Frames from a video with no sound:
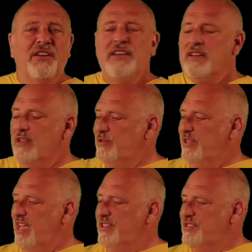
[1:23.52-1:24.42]
So
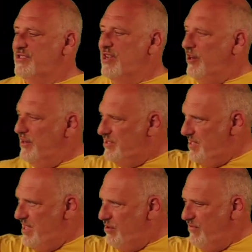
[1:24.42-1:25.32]
he takes his sucker and he's
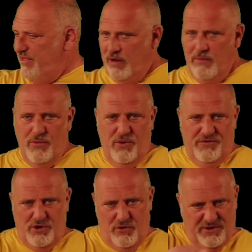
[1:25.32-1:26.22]
standing over there and he
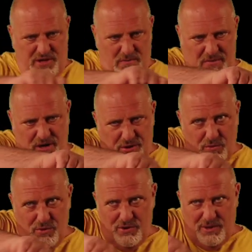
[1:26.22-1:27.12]
moves over to the middle of the
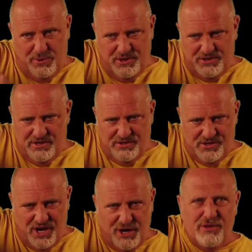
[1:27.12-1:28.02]
wound. He puts the
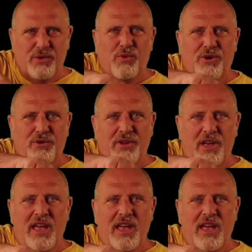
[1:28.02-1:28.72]
sucker in the wound